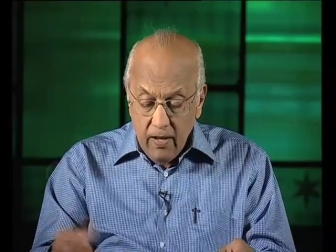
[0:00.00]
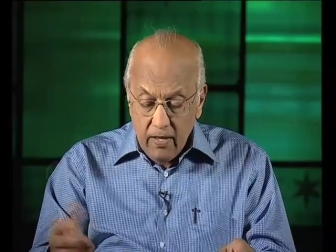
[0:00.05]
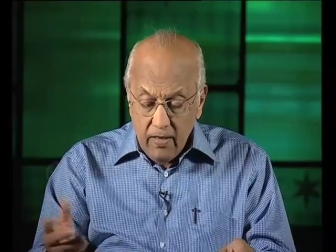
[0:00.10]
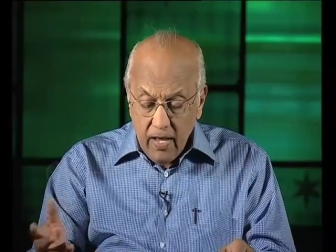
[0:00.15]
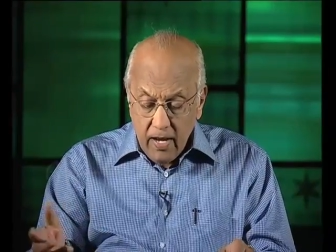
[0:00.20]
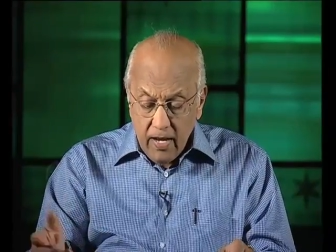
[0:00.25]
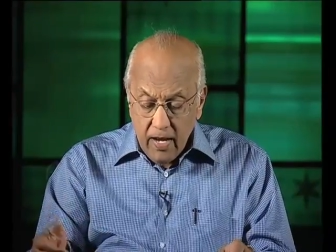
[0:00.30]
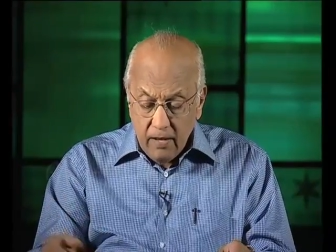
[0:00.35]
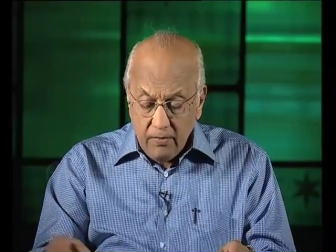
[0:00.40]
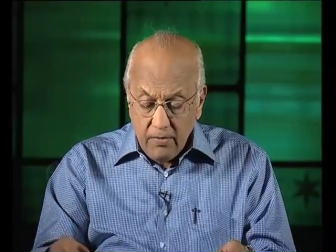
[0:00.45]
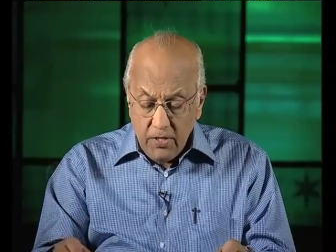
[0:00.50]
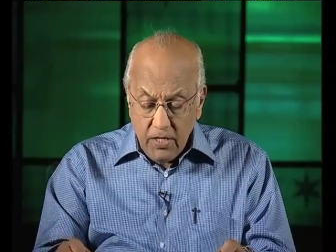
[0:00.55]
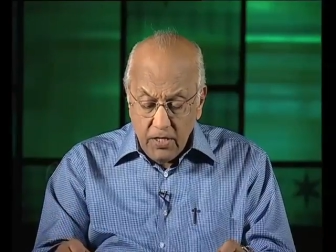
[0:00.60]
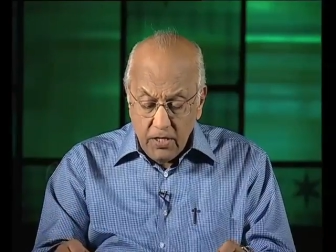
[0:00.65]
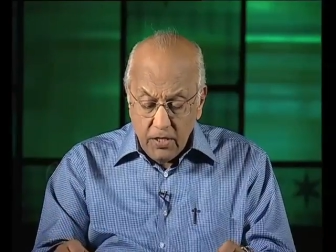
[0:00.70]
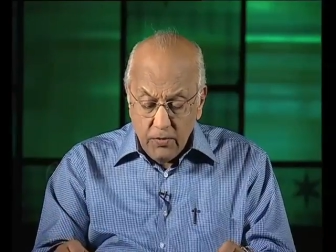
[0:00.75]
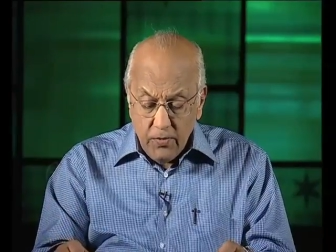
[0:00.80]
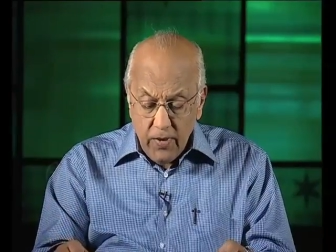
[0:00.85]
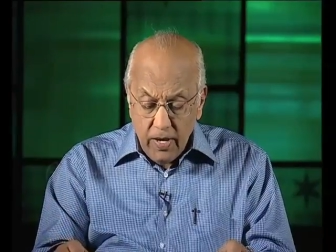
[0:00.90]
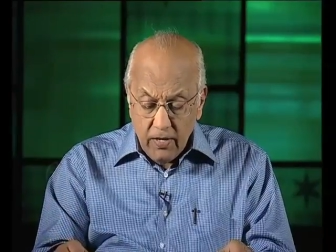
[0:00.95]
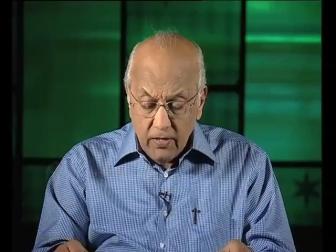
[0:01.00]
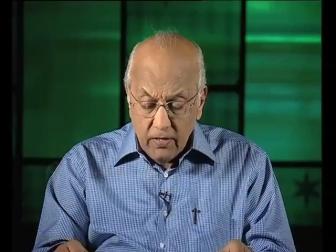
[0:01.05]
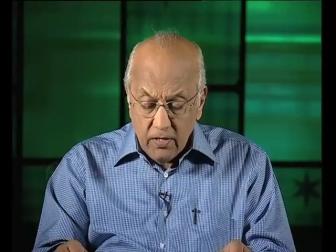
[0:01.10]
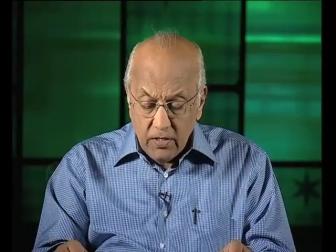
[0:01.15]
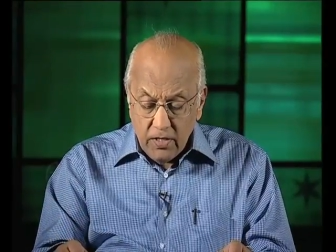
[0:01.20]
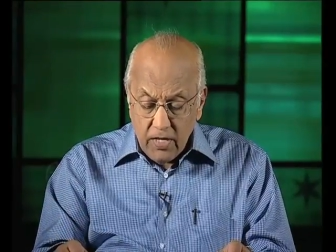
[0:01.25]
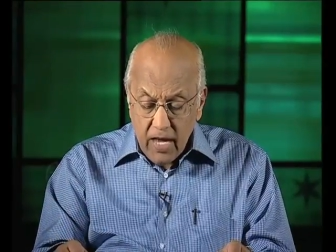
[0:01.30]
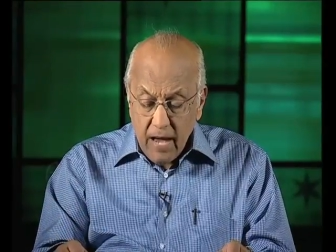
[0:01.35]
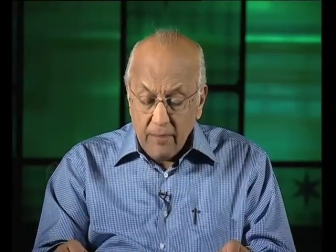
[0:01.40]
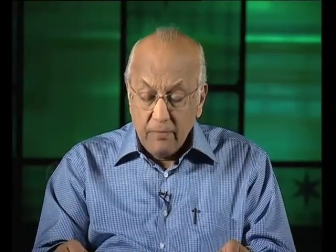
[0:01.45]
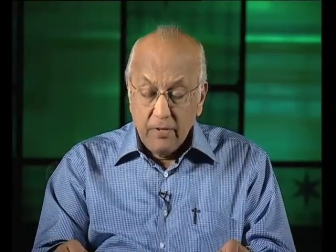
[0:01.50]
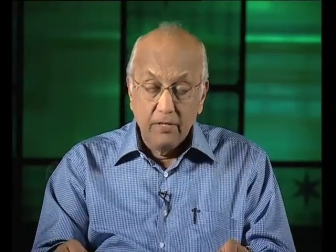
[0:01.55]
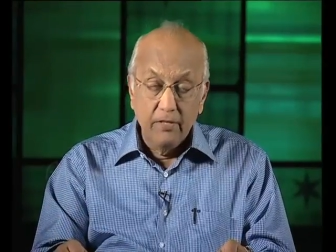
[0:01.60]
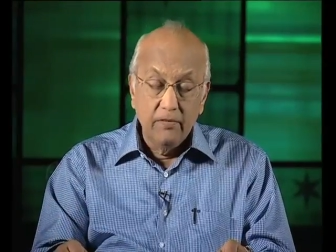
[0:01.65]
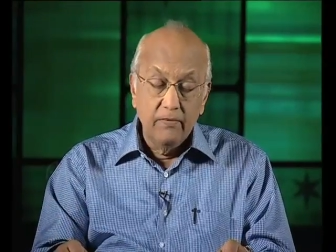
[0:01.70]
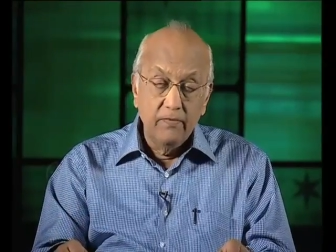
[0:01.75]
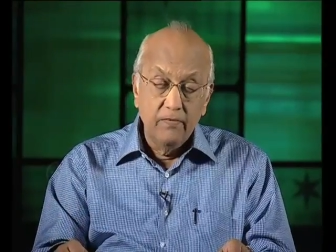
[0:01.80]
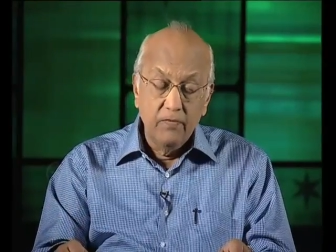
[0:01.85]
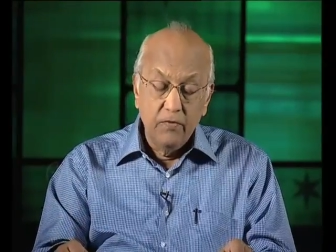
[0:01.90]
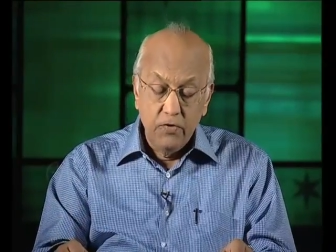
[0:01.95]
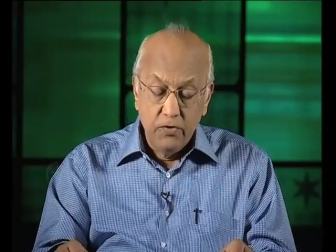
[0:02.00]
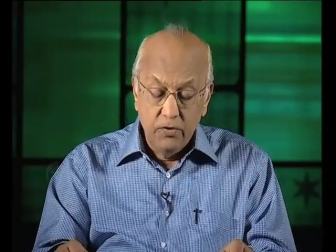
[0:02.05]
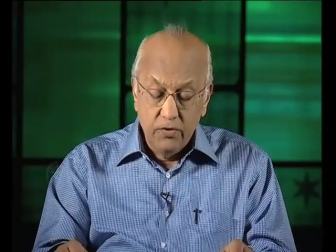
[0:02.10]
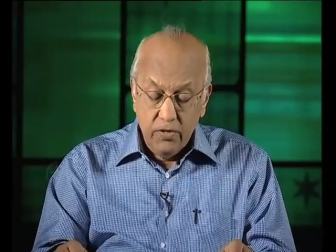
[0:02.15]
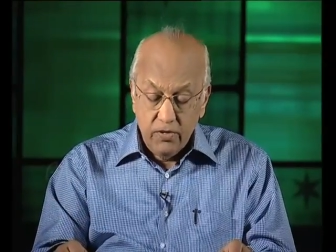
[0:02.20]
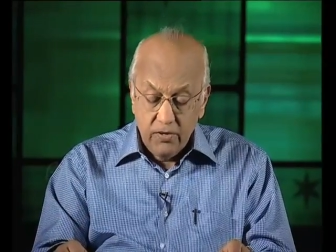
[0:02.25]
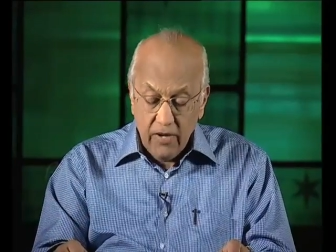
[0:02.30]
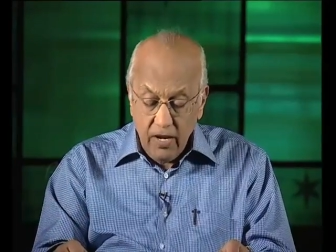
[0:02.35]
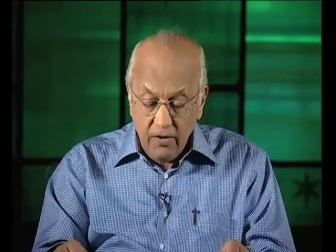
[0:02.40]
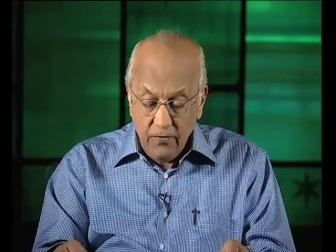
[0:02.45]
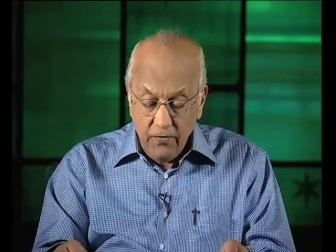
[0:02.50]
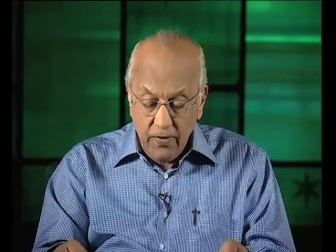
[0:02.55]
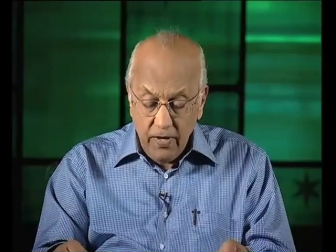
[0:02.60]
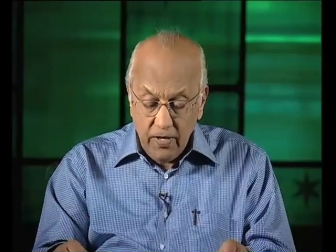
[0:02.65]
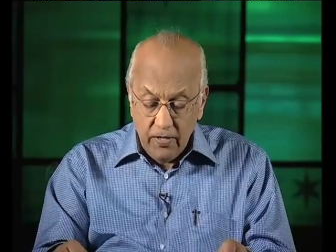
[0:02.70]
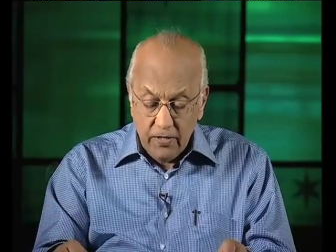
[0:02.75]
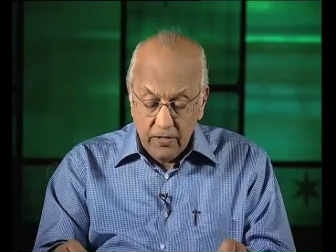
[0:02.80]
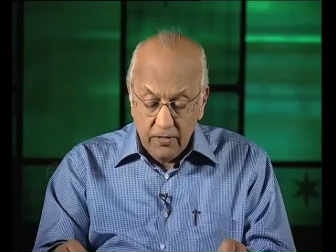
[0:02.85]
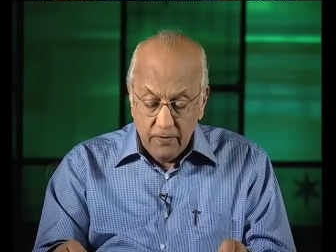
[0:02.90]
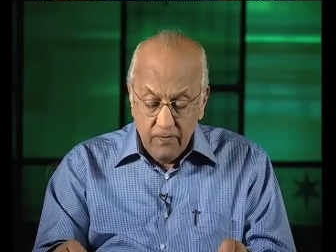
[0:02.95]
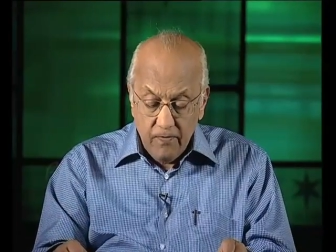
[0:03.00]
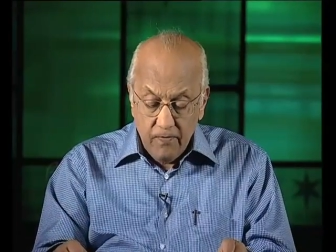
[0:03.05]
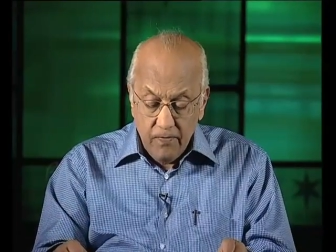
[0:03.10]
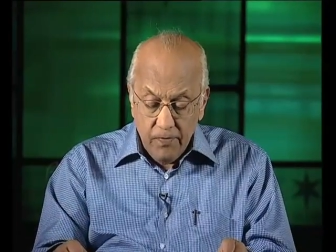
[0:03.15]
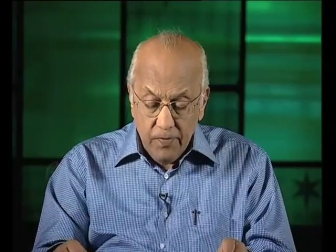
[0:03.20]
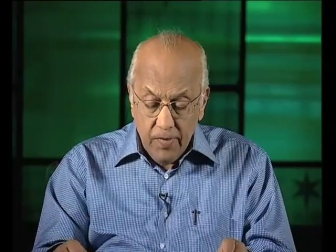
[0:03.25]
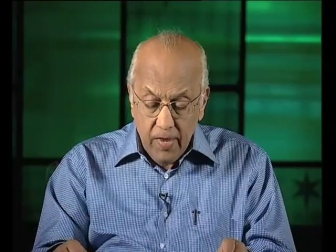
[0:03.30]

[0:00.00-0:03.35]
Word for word: At that time, Jesus went on the Sabbath through the grain fields,